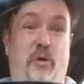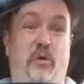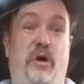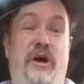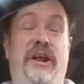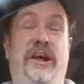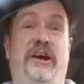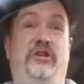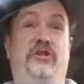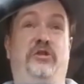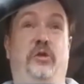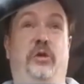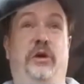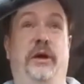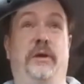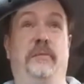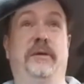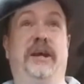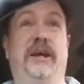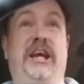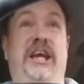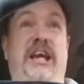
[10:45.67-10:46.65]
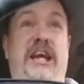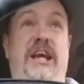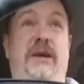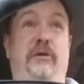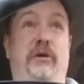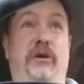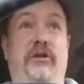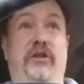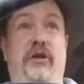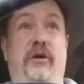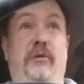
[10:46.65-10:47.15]
but what else would it be
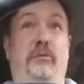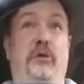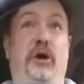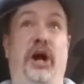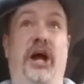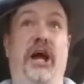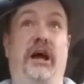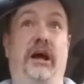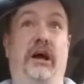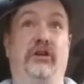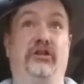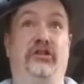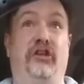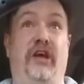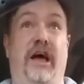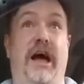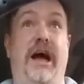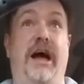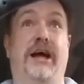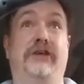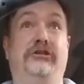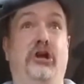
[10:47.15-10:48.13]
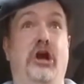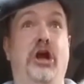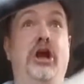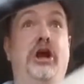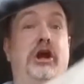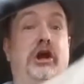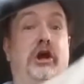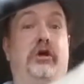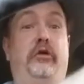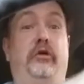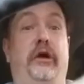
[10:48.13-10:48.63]
with the Braille slash
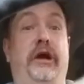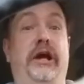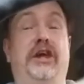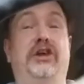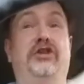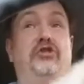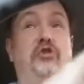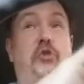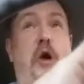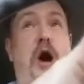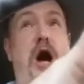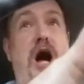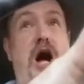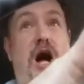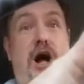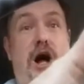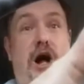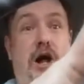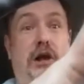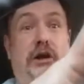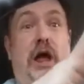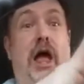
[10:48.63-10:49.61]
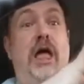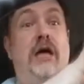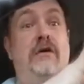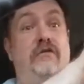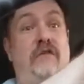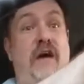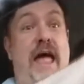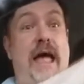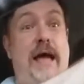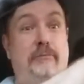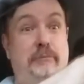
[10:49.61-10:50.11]
Griswold's
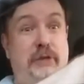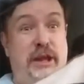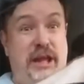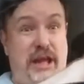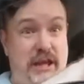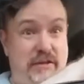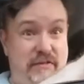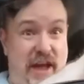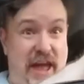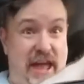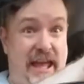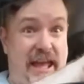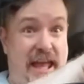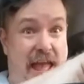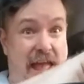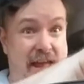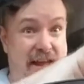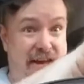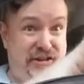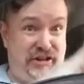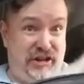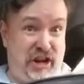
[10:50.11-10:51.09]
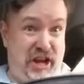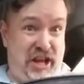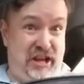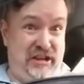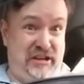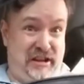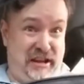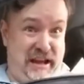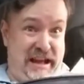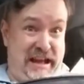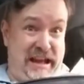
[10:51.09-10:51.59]
family
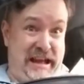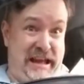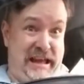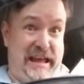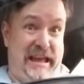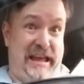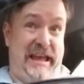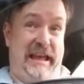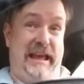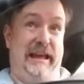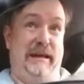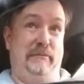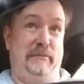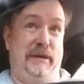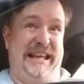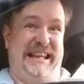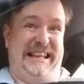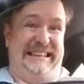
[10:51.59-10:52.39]
vacation time.